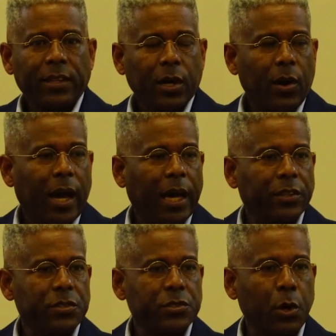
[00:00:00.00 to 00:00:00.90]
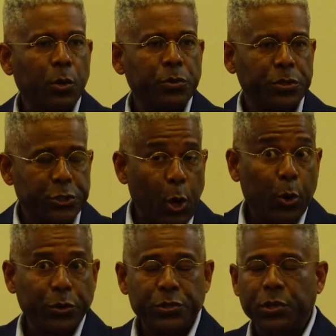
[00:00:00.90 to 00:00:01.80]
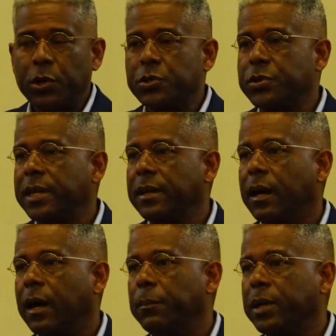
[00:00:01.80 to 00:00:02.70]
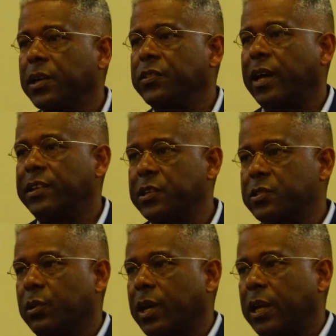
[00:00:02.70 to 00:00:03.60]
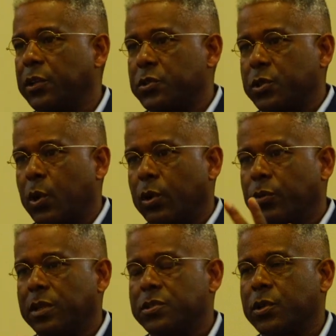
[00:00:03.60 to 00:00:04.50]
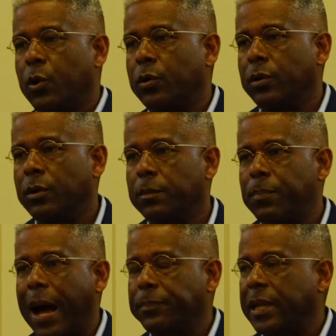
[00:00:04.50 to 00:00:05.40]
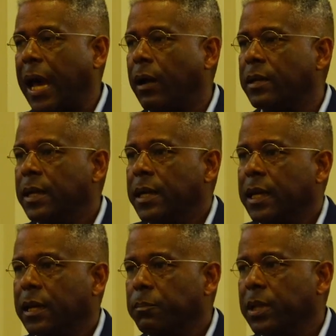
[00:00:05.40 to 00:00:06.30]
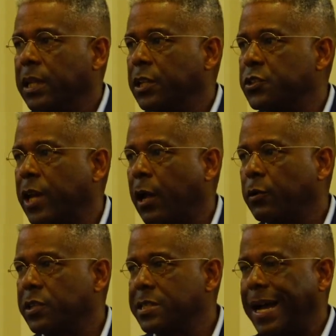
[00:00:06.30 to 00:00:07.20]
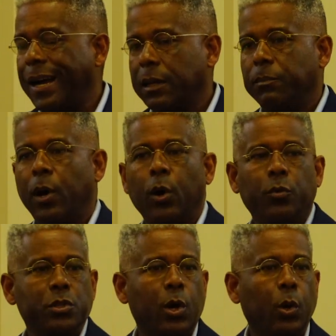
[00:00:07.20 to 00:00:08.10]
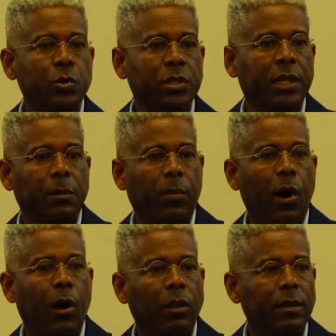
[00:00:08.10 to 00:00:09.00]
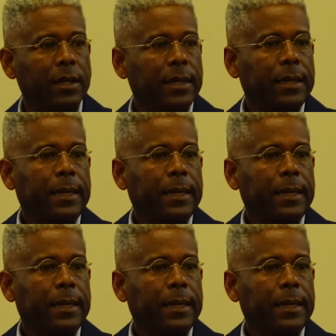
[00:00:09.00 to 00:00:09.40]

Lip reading: ago, I had the shoulder surgery because I dislocated the shoulder. When the shoulder popped out, it completely shattered the socket bone, which holds in the ball.